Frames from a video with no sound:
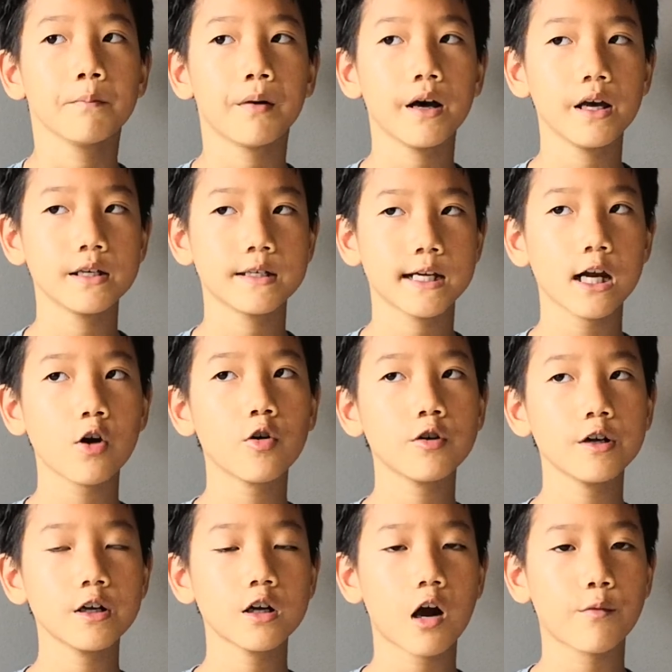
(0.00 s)
but is
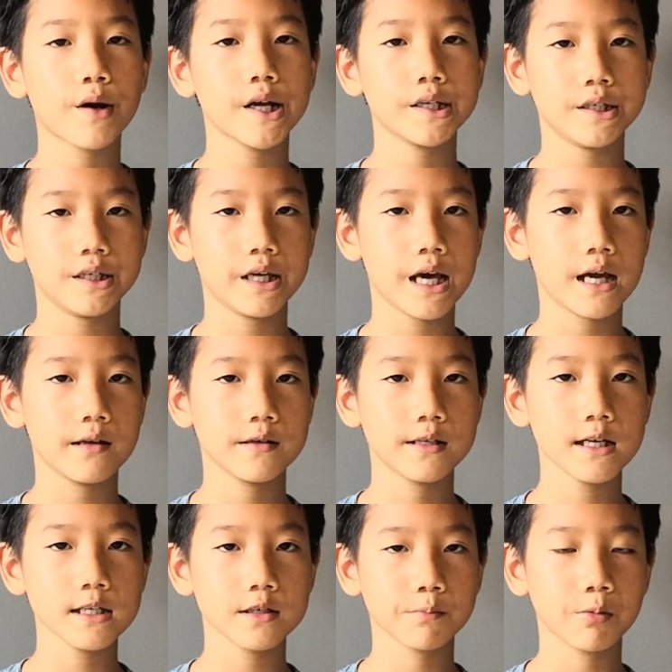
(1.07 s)
heralded already and
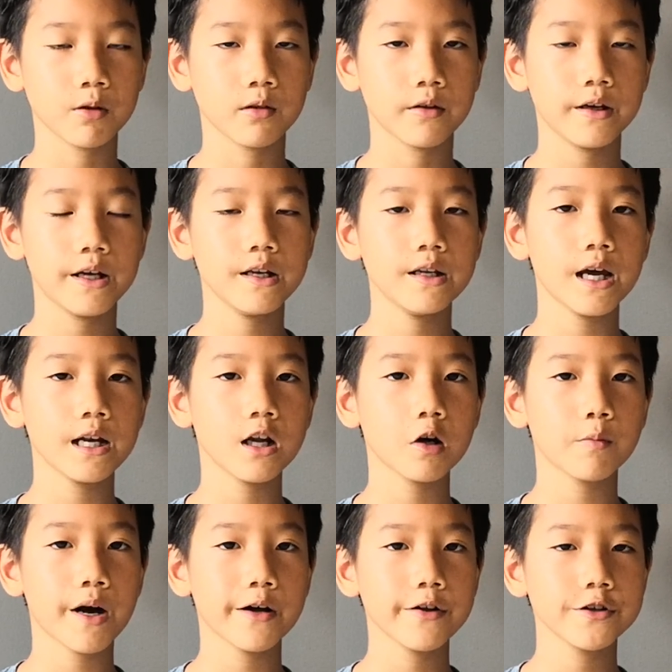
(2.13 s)
sensible in and
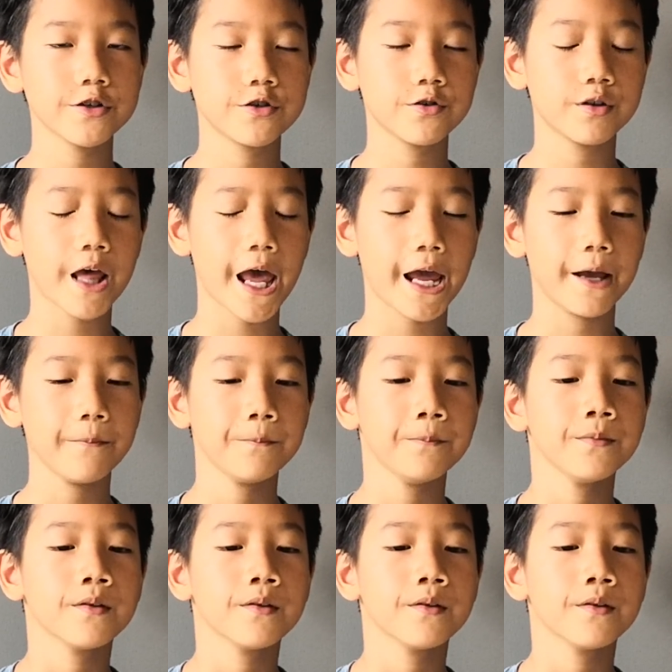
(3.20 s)
around us today.